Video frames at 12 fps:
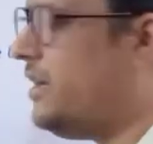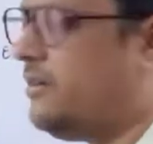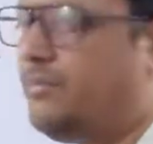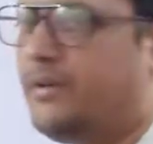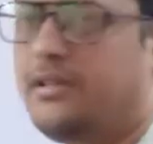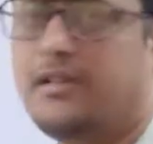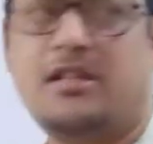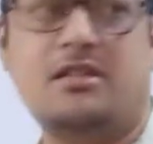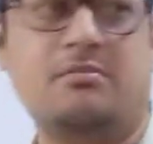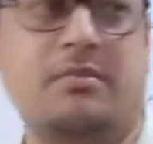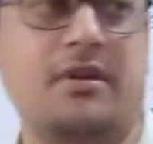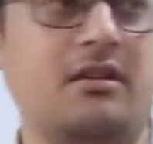upon these
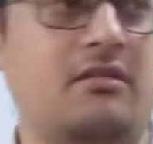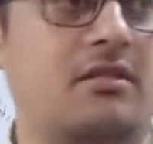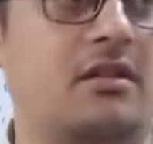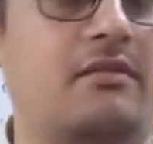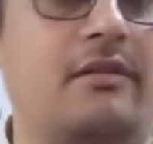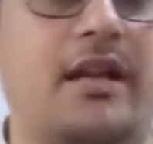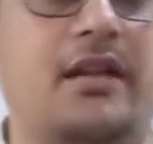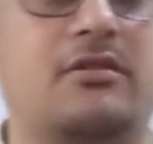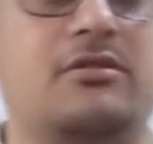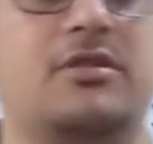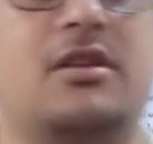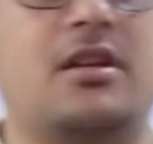particular
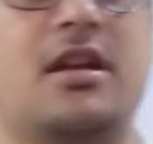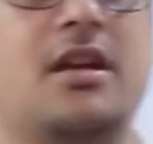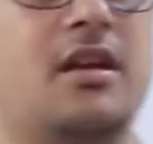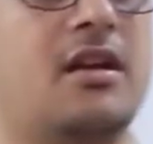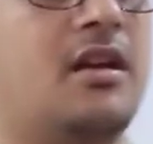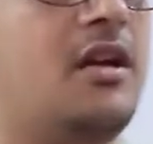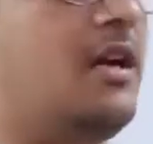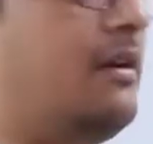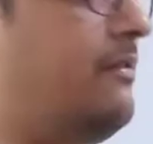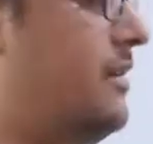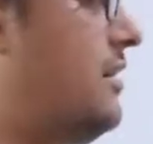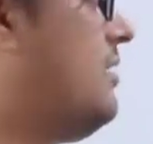values, our